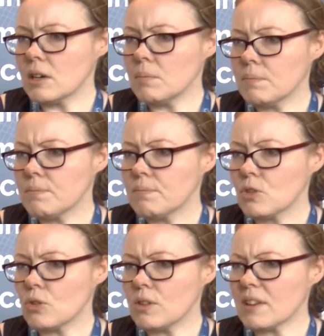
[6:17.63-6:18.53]

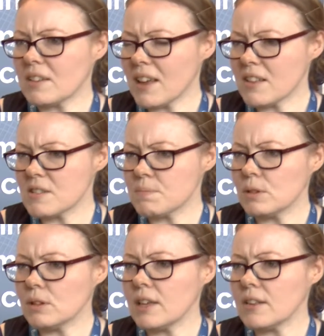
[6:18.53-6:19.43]
So it's
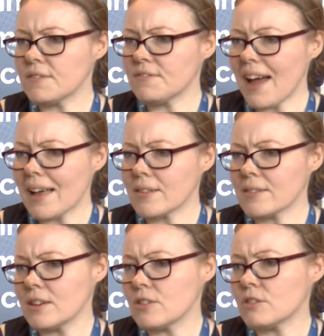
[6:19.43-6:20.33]
accessible, it's
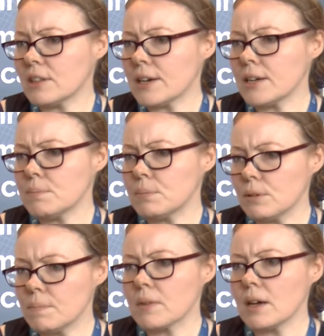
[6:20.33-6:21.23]
fast, it's
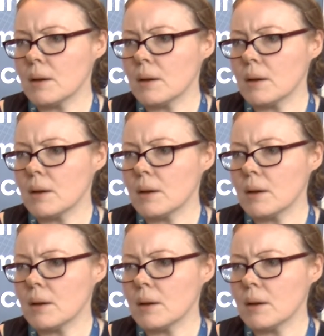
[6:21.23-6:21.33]
reliable.